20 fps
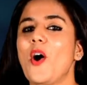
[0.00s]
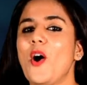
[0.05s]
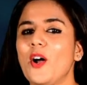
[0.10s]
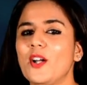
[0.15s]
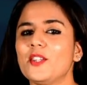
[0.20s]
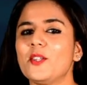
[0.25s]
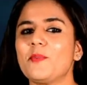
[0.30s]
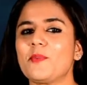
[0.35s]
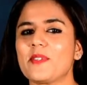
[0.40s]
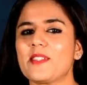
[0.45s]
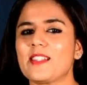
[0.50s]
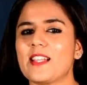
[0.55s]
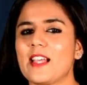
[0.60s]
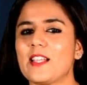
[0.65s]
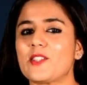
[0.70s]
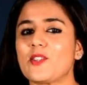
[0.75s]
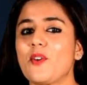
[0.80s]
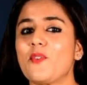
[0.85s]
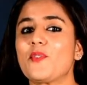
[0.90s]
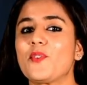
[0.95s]
or the
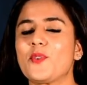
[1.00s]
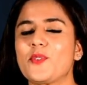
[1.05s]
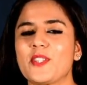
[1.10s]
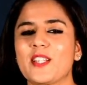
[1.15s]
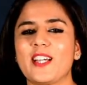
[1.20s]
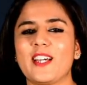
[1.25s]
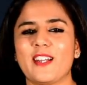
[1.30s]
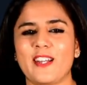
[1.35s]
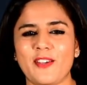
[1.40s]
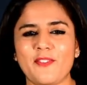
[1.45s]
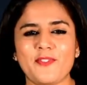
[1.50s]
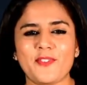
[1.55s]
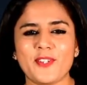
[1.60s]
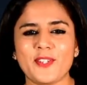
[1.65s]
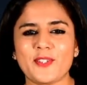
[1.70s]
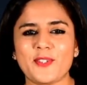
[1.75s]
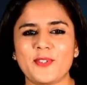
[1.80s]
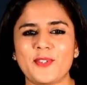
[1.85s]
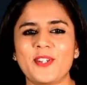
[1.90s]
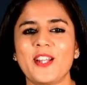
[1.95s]
process of using a
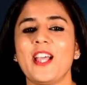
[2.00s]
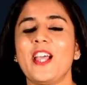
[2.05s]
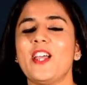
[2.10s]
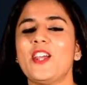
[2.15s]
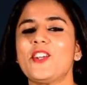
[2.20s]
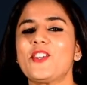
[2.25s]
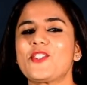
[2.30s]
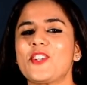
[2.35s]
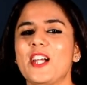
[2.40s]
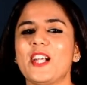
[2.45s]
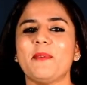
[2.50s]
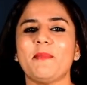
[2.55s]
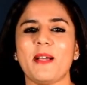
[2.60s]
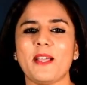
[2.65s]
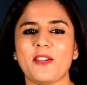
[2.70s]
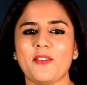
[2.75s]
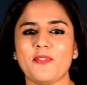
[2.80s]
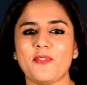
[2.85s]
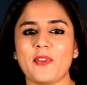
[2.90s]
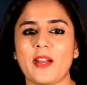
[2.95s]
referral code shared
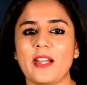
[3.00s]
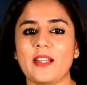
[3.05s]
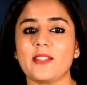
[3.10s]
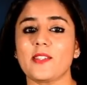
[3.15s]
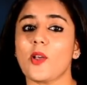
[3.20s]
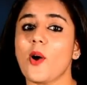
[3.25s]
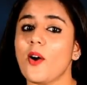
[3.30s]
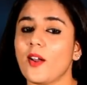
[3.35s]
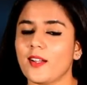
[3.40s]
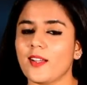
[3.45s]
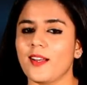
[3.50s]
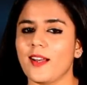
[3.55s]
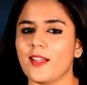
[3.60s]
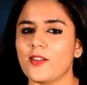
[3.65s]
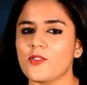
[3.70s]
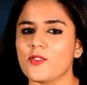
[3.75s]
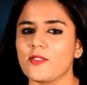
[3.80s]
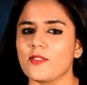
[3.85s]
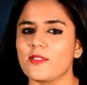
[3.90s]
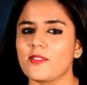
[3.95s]
by your friends or
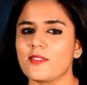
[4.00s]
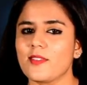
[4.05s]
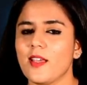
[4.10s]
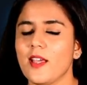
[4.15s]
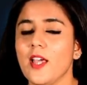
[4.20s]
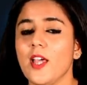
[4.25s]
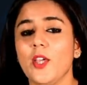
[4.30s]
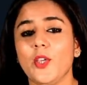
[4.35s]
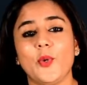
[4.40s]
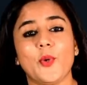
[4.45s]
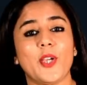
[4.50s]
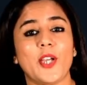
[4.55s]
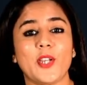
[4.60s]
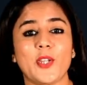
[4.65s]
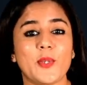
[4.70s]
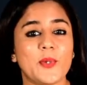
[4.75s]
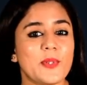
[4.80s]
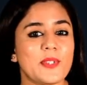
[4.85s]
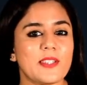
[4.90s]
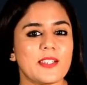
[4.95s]
connections. You
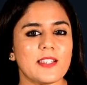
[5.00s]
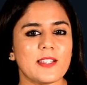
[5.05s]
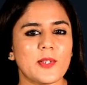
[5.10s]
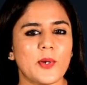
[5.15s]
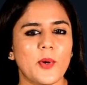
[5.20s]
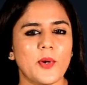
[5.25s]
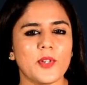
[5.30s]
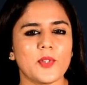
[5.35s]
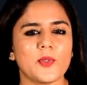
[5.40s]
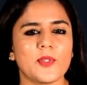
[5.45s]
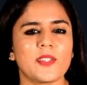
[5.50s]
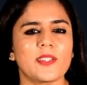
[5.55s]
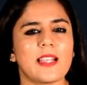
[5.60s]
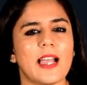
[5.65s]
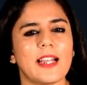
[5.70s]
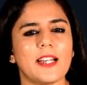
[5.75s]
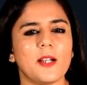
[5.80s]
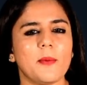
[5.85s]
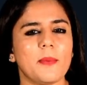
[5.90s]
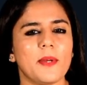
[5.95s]
can use this code to
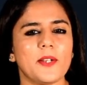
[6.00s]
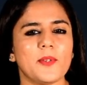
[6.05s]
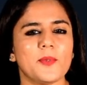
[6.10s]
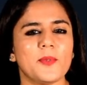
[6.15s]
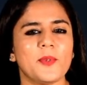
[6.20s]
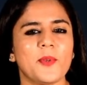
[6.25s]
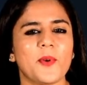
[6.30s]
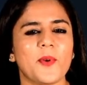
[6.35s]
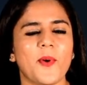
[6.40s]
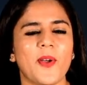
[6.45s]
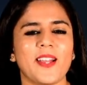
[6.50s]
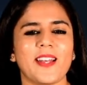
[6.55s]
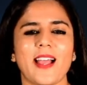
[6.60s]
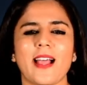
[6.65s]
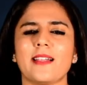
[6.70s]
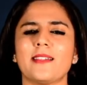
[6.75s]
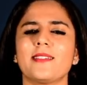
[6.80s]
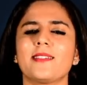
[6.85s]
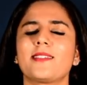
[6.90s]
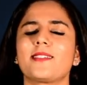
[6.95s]
sign up at Unocoin
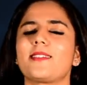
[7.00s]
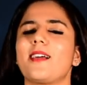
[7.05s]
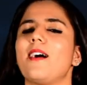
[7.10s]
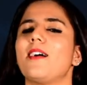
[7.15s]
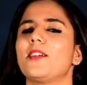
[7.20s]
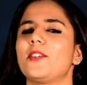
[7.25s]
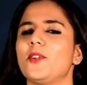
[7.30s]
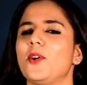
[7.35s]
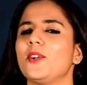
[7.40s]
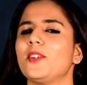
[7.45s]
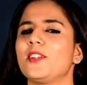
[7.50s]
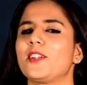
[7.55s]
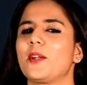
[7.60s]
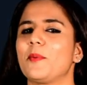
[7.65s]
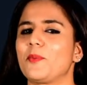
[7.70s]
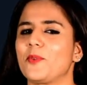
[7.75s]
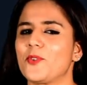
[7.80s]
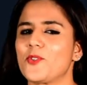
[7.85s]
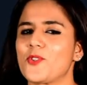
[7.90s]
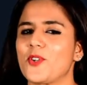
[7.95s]
and start your
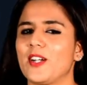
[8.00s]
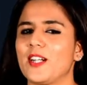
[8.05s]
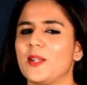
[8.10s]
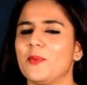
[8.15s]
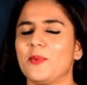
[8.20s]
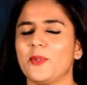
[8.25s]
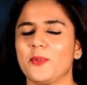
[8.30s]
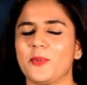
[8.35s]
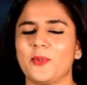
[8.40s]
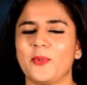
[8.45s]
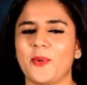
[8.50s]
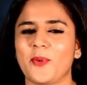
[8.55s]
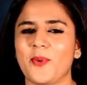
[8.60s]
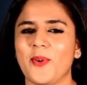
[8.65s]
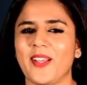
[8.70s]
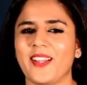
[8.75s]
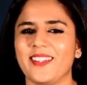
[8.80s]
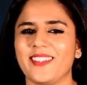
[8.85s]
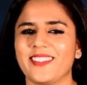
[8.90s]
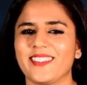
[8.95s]
crypto journey with
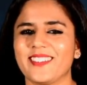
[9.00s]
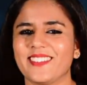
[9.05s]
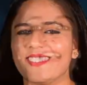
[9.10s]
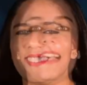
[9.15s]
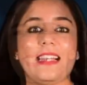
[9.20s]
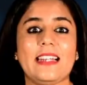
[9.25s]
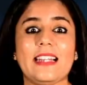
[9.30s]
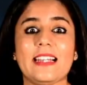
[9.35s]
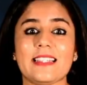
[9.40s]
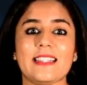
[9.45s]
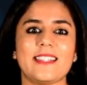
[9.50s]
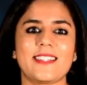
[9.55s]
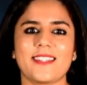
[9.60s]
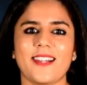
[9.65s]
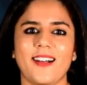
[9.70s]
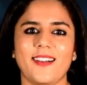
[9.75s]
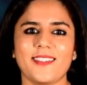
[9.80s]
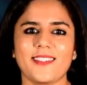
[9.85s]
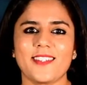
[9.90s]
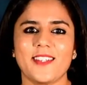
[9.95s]
Unocoin. Let's
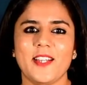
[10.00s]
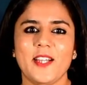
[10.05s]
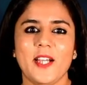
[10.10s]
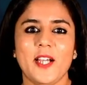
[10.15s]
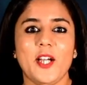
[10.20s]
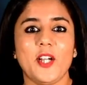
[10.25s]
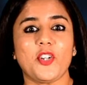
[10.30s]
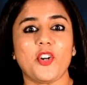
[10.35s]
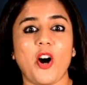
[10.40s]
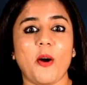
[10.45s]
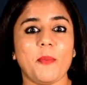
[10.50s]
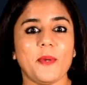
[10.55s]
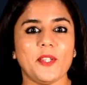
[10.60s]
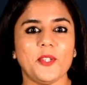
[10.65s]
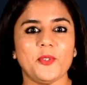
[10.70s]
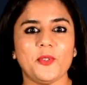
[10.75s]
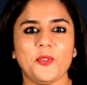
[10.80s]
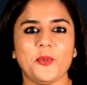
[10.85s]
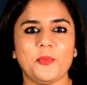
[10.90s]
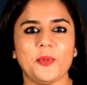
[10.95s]
start. Copy
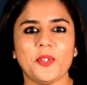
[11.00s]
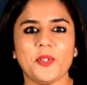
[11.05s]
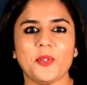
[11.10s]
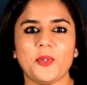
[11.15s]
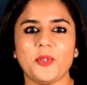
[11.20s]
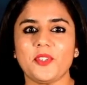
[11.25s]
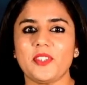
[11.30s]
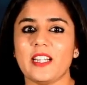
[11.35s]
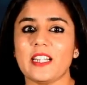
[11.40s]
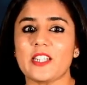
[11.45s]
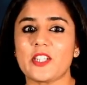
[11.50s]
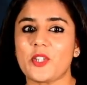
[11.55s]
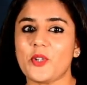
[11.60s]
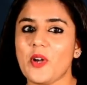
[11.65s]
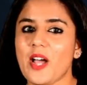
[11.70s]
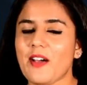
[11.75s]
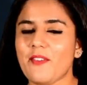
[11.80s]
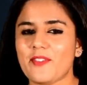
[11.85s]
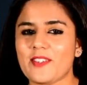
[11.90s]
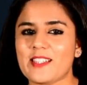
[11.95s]
the coupon code that
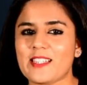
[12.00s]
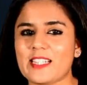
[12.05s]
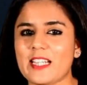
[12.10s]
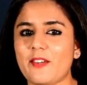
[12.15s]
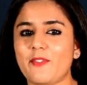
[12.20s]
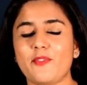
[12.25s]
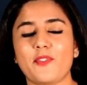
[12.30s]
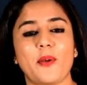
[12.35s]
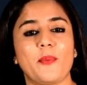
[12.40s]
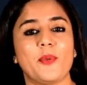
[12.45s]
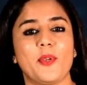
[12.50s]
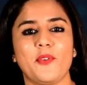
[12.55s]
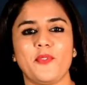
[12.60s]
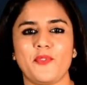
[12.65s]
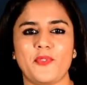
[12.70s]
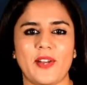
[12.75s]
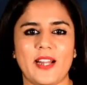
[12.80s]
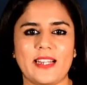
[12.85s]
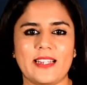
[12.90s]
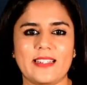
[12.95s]
you have received from your
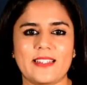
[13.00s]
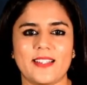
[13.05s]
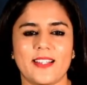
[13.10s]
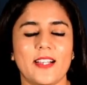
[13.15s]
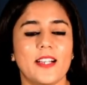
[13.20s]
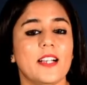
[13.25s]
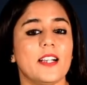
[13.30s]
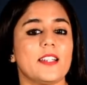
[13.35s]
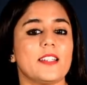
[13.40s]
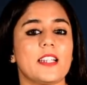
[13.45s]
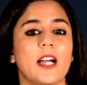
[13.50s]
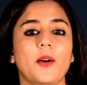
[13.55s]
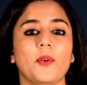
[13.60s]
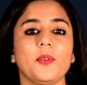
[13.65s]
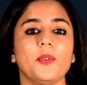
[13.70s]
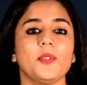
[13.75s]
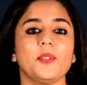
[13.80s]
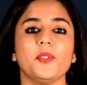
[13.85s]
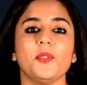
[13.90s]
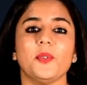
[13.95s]
friend.
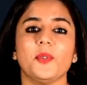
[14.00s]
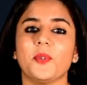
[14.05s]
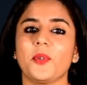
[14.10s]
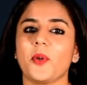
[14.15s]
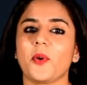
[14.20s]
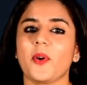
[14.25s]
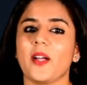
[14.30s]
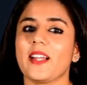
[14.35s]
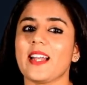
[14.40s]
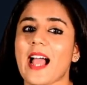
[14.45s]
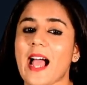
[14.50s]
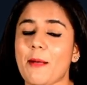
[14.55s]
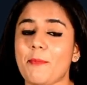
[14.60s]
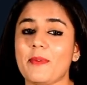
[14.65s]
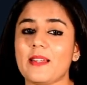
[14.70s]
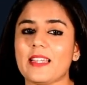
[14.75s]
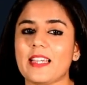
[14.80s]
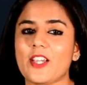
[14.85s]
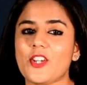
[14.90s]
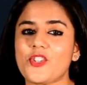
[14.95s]
Download the Unocoin
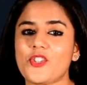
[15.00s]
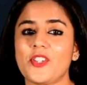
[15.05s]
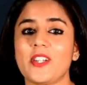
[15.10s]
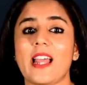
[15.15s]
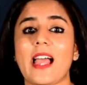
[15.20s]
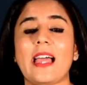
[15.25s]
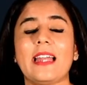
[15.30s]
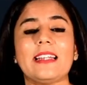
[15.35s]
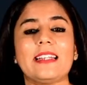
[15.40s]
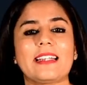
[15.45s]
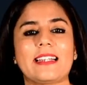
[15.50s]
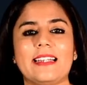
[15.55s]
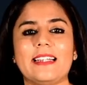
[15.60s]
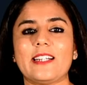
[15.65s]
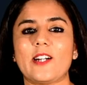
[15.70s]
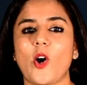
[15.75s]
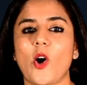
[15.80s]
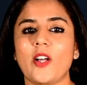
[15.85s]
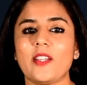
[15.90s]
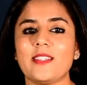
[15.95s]
application and
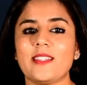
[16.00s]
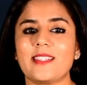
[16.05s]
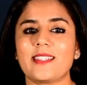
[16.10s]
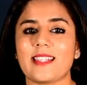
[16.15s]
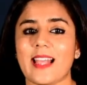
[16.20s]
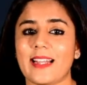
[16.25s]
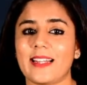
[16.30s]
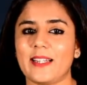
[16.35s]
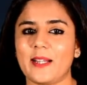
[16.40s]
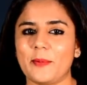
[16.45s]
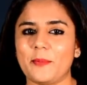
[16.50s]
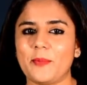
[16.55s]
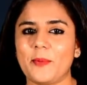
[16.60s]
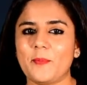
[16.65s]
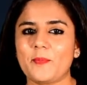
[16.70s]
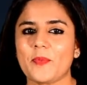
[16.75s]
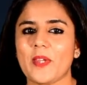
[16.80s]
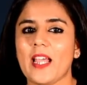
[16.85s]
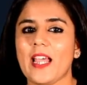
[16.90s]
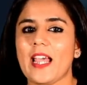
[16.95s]
click on sign up.
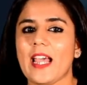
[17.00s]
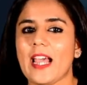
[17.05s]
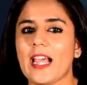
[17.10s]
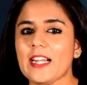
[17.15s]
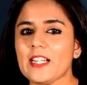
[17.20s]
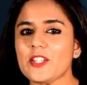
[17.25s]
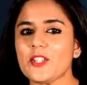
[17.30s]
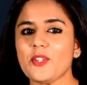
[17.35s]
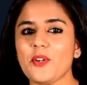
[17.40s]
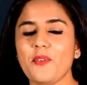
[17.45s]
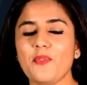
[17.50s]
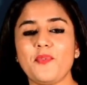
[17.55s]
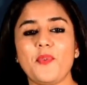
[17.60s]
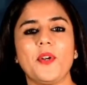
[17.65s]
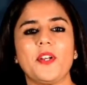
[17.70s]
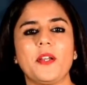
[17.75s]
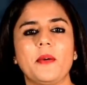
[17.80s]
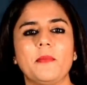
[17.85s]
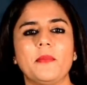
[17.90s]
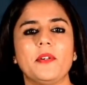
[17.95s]
Enter your
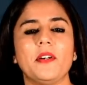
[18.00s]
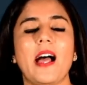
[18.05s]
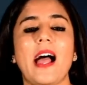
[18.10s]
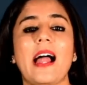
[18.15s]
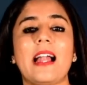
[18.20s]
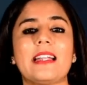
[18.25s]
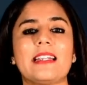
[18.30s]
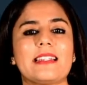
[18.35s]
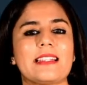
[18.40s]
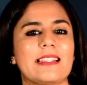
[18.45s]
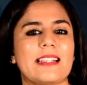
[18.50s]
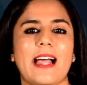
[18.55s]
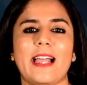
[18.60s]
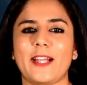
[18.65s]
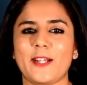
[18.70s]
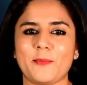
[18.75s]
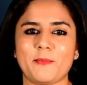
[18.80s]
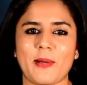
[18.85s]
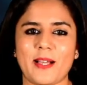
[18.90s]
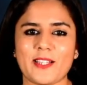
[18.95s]
phone number and
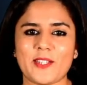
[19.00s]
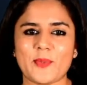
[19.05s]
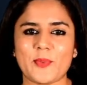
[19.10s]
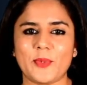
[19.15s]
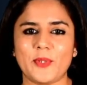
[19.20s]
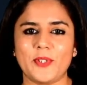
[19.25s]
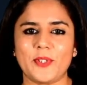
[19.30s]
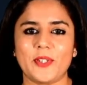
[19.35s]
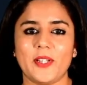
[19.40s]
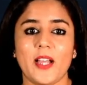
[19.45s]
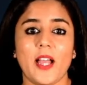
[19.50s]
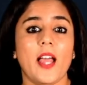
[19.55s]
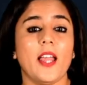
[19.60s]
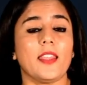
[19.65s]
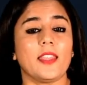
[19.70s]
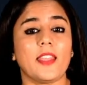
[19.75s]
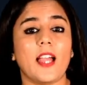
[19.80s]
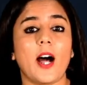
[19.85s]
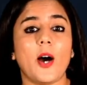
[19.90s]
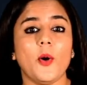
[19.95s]
desired password.
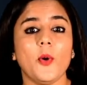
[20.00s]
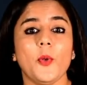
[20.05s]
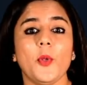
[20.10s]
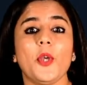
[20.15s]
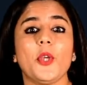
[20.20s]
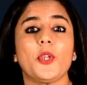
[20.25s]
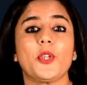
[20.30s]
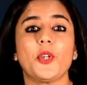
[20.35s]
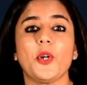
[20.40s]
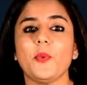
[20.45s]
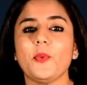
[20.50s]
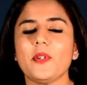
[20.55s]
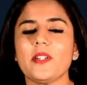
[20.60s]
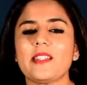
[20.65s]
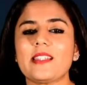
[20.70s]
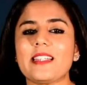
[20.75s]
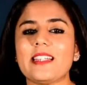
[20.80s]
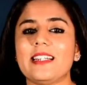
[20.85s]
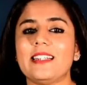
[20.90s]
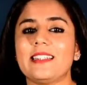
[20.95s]
Now you
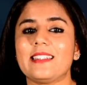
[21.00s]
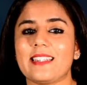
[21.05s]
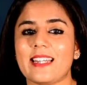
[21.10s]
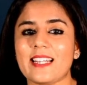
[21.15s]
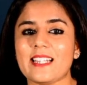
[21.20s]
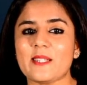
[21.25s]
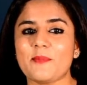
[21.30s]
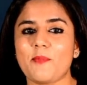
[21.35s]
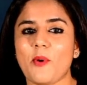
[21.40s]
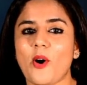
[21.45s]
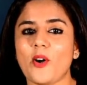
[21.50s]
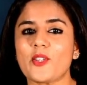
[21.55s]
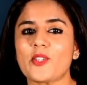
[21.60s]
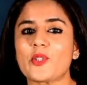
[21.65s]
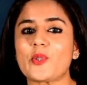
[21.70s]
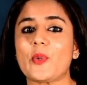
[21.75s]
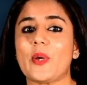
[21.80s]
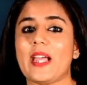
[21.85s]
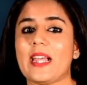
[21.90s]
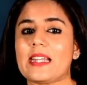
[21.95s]
would see a text
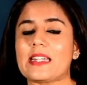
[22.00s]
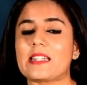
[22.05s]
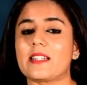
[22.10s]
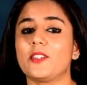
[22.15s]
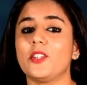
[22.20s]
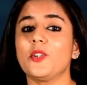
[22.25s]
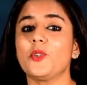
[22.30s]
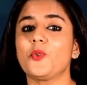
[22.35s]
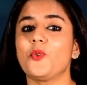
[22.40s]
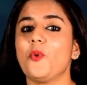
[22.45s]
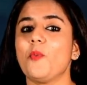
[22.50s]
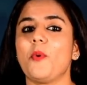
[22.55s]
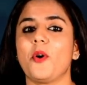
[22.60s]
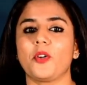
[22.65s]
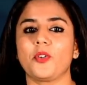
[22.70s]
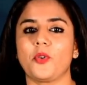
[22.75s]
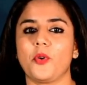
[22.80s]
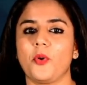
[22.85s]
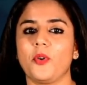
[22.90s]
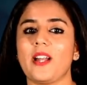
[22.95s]
box to enter the
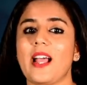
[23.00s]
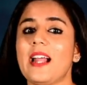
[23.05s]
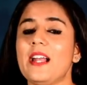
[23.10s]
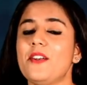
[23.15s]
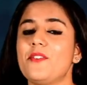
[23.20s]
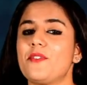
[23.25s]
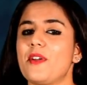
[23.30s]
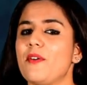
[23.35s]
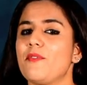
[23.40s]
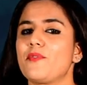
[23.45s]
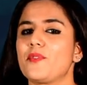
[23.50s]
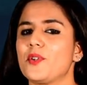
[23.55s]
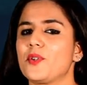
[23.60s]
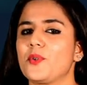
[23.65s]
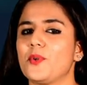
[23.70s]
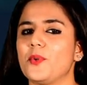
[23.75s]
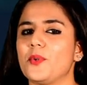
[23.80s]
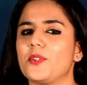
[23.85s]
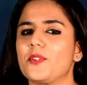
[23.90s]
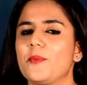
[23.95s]
coupon code and
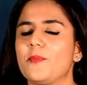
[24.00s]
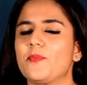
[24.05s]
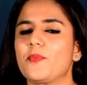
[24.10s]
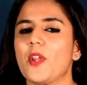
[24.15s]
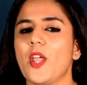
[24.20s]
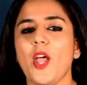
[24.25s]
referral code.